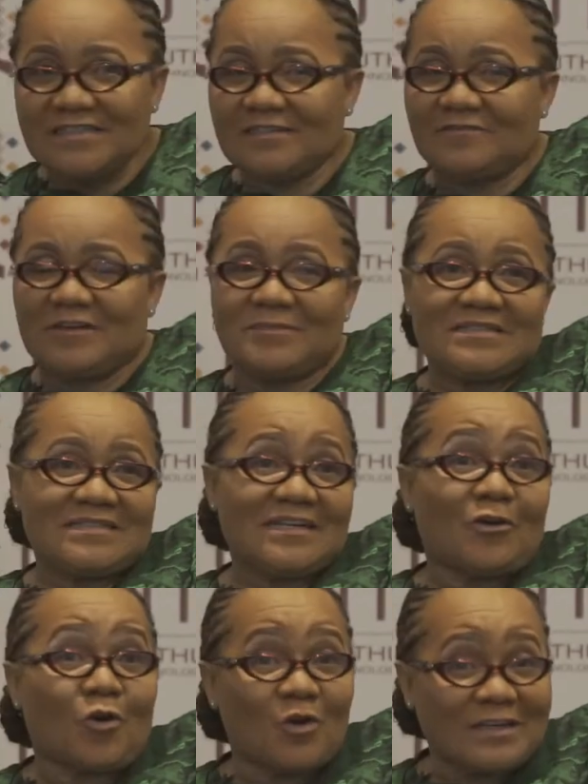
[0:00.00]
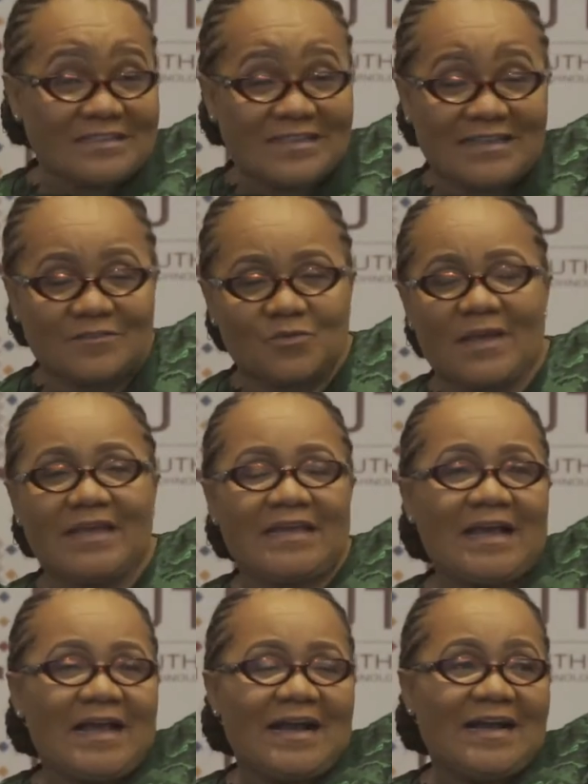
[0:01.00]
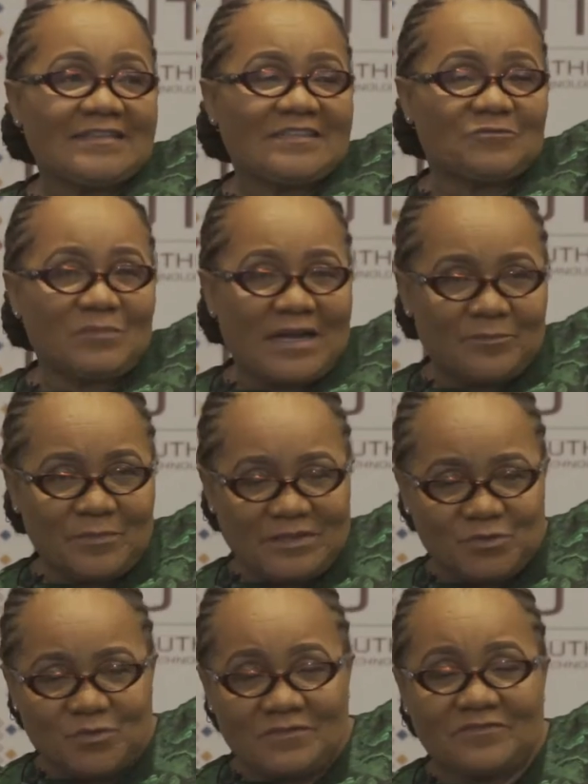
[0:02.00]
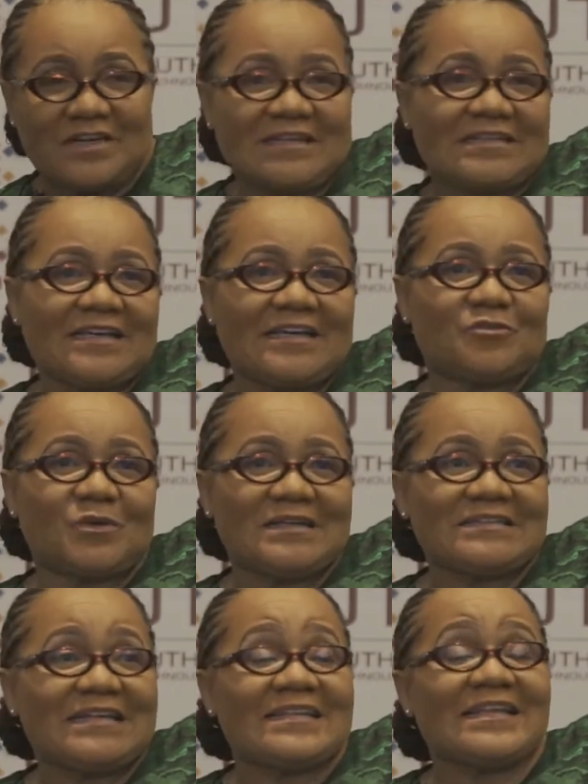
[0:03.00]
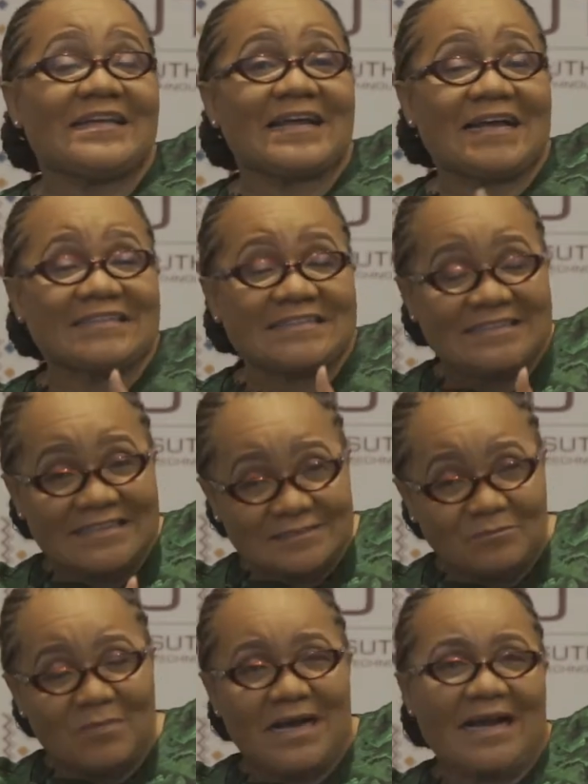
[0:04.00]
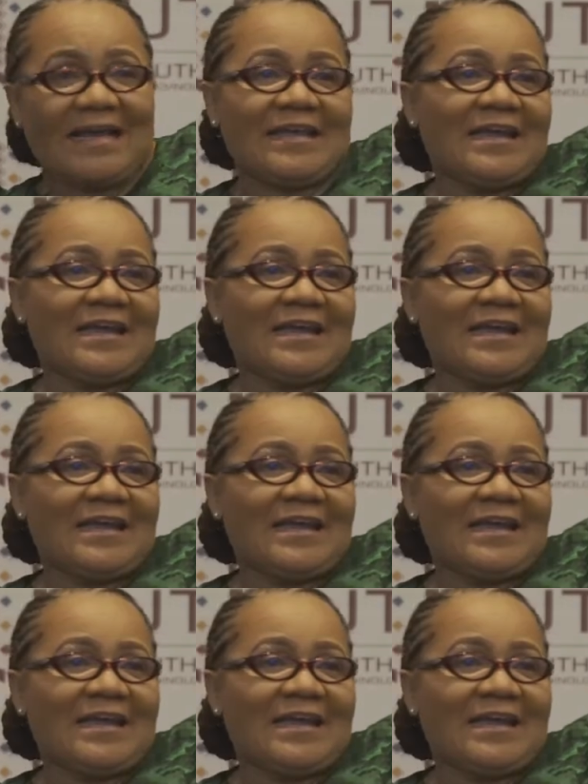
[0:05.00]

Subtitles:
if I may still call it that way. I did my midwifery at King Edward, and then I did my